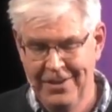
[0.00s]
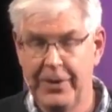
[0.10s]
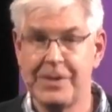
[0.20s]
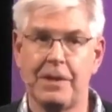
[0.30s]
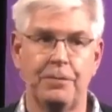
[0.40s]

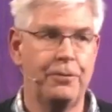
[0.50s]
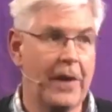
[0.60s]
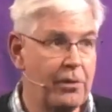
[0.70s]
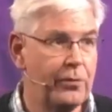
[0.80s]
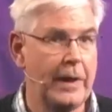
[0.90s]
Those that
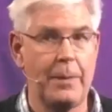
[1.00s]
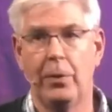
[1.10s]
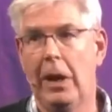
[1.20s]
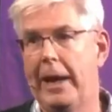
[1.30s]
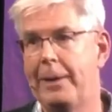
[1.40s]
faithfully
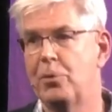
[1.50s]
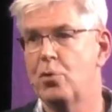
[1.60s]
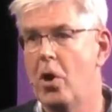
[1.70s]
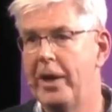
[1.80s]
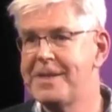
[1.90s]
proclaim
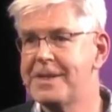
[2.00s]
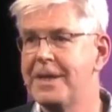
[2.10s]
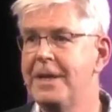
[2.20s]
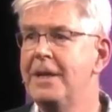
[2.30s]
Christ,